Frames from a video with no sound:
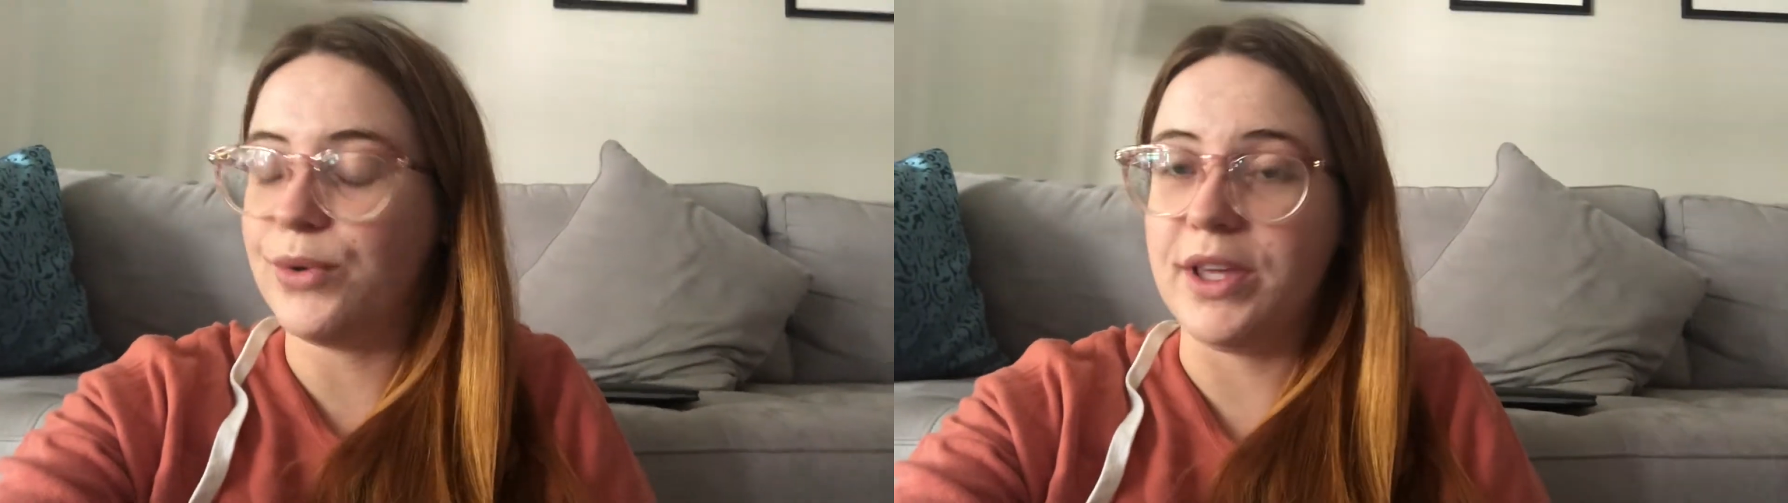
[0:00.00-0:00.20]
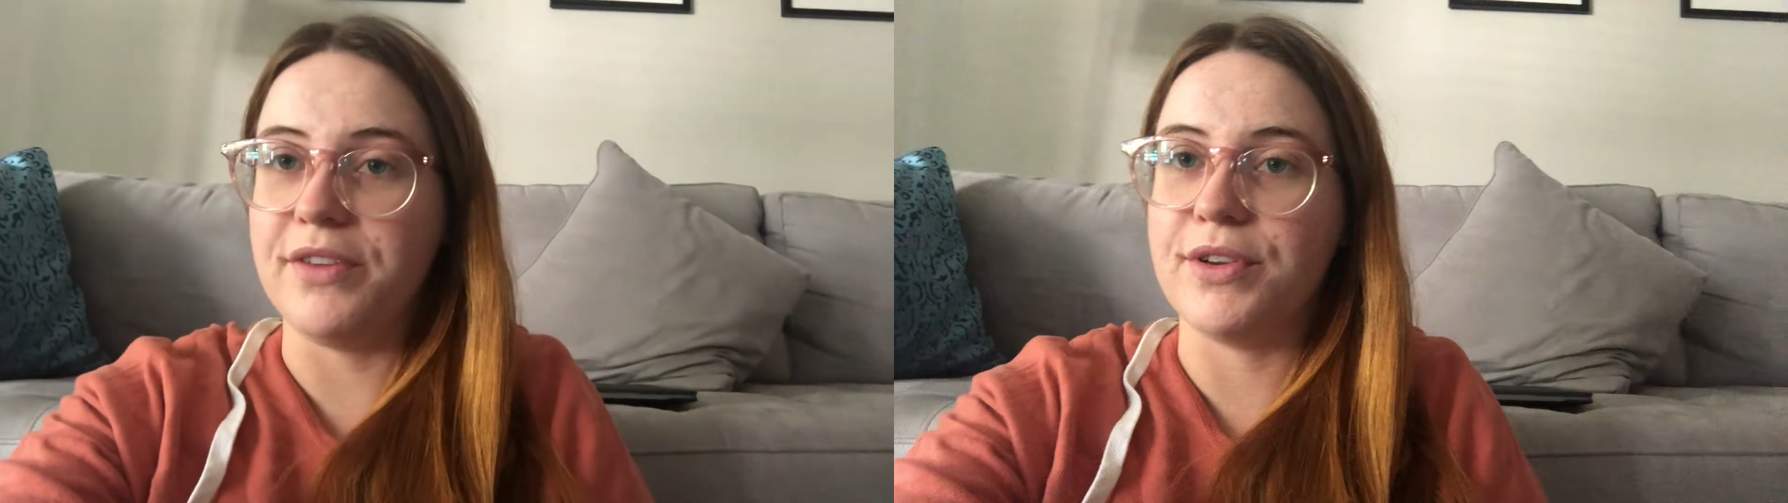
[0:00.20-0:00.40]

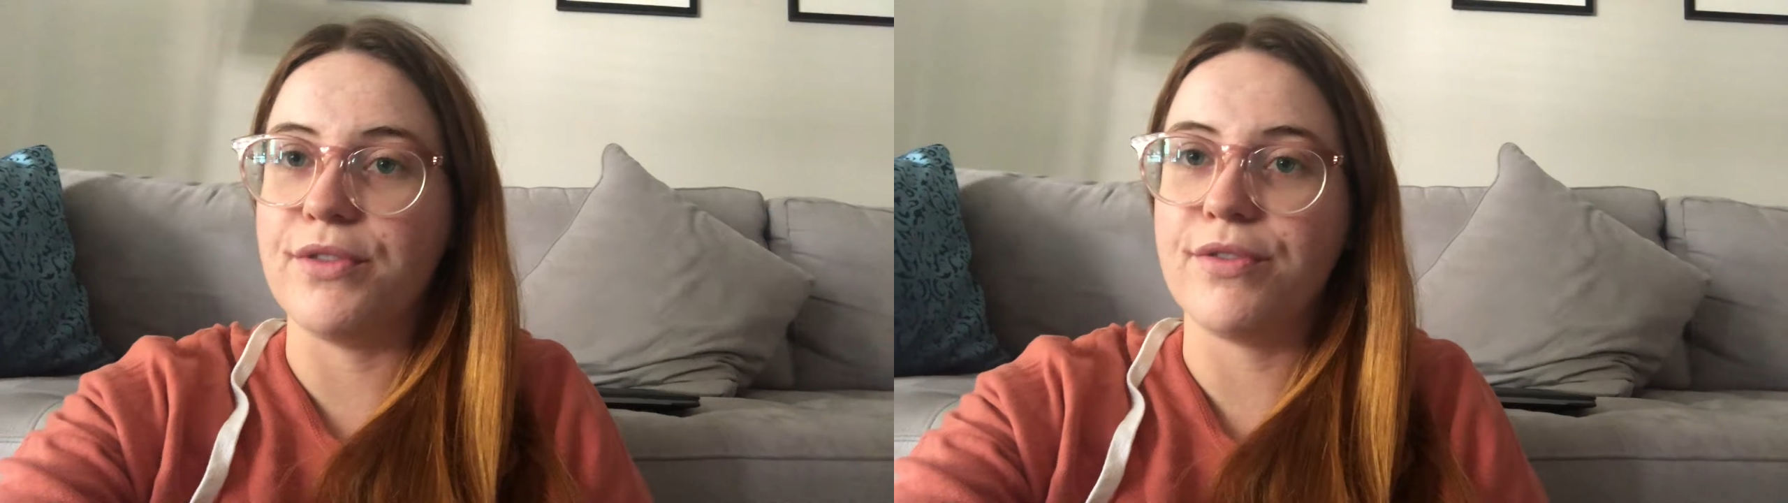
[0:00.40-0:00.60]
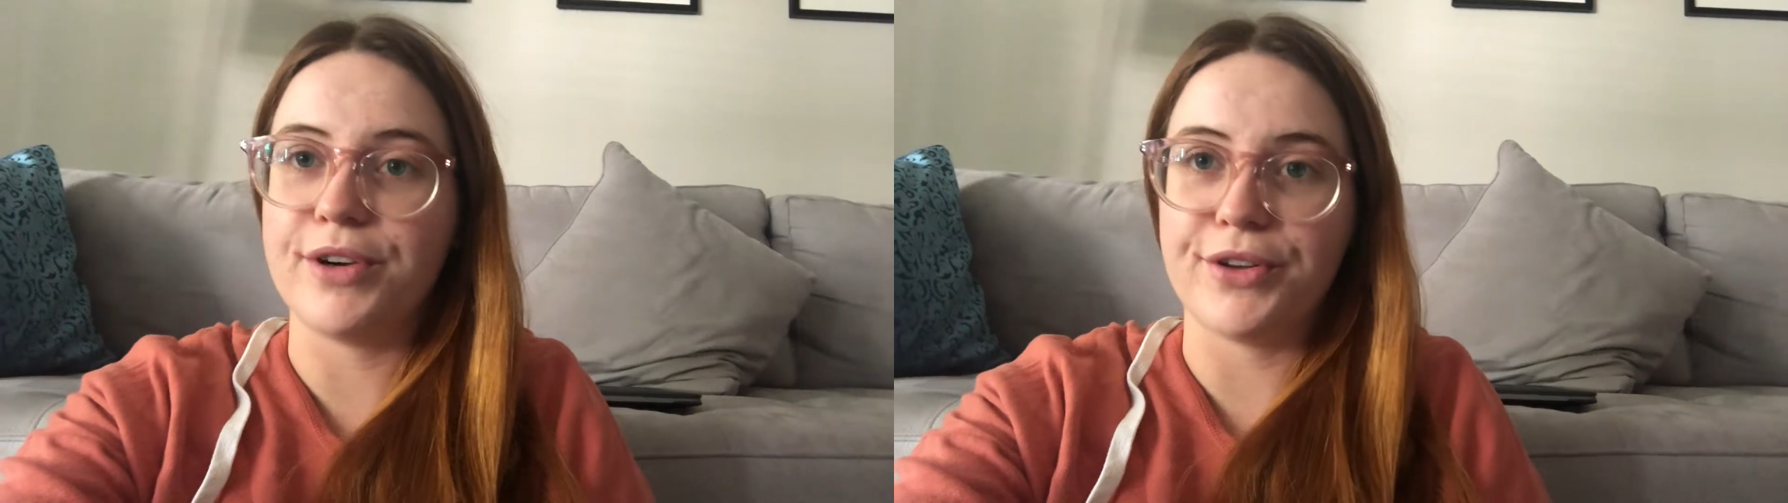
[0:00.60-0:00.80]
even
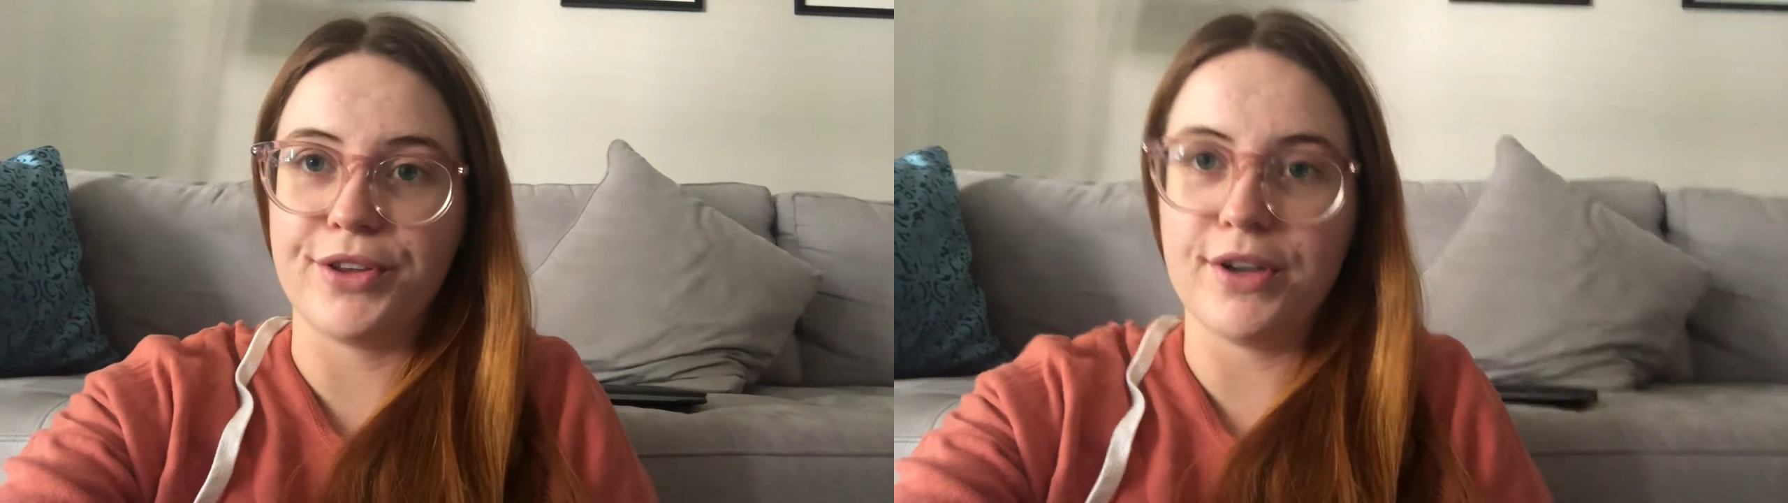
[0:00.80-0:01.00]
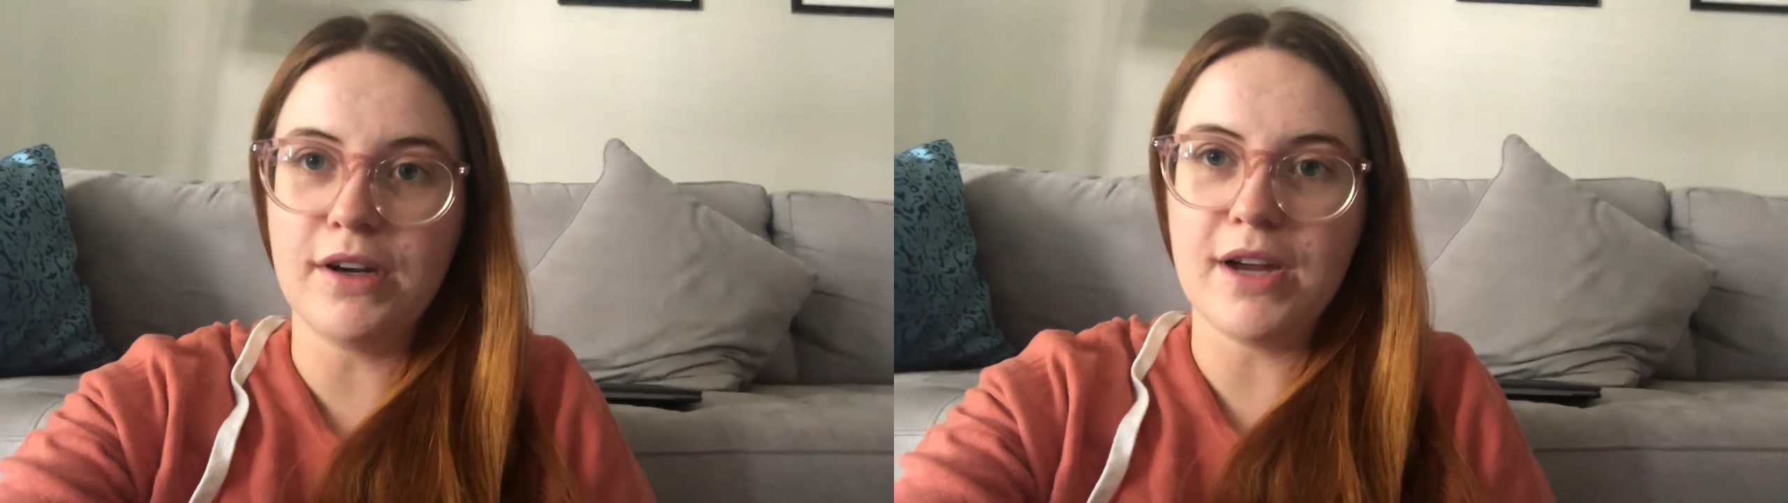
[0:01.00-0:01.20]
further